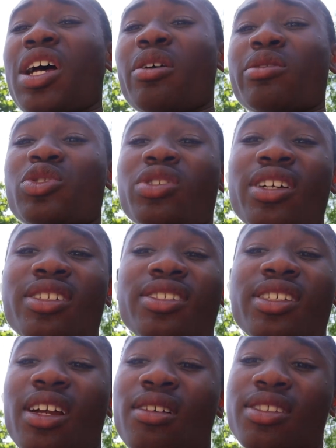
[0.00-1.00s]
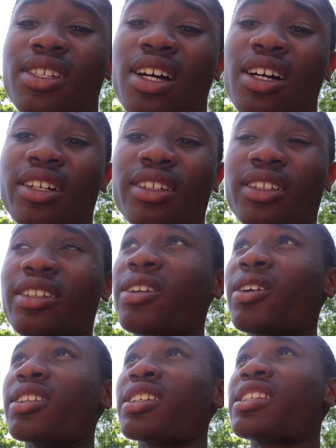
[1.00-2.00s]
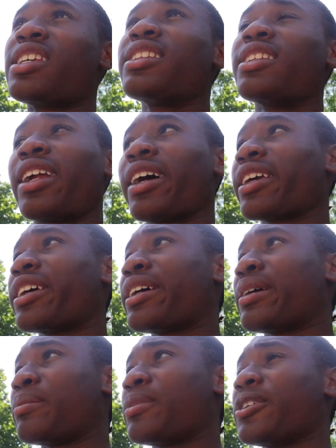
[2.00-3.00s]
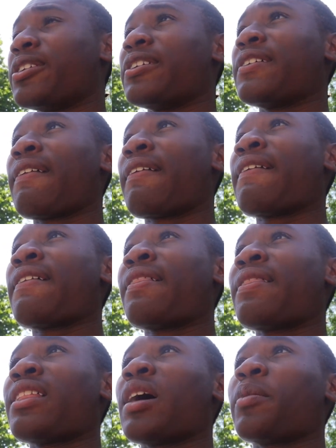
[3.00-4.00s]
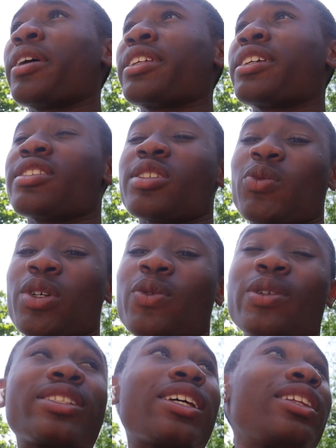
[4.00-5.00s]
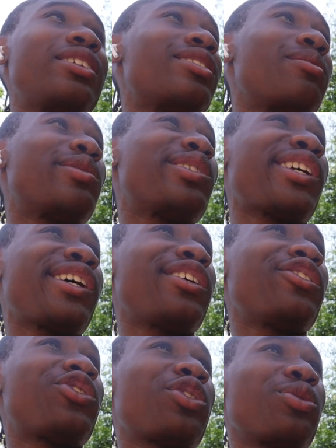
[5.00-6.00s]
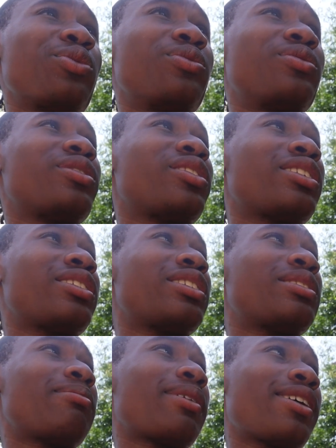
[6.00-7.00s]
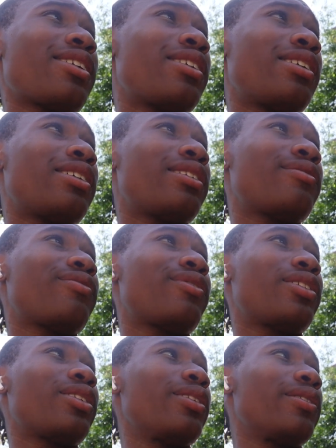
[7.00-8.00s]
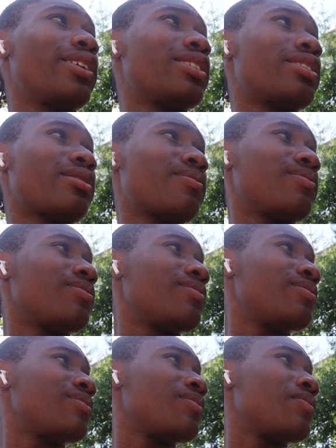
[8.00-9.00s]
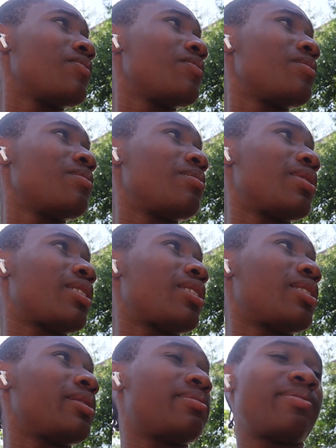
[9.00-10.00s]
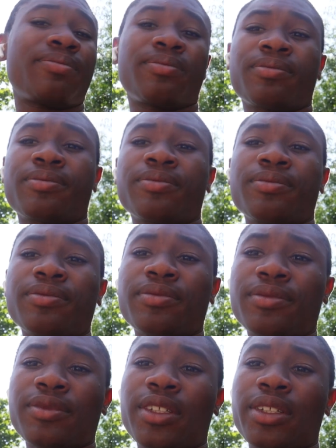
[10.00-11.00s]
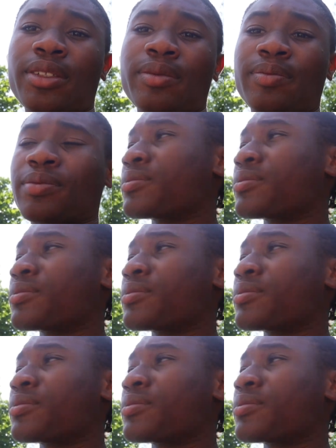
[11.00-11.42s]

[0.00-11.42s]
I was trying to sit outside and get all this heat that I can, but I might be getting somewhere where it's at least some shade too, because it's mad hot for no reason. But yeah.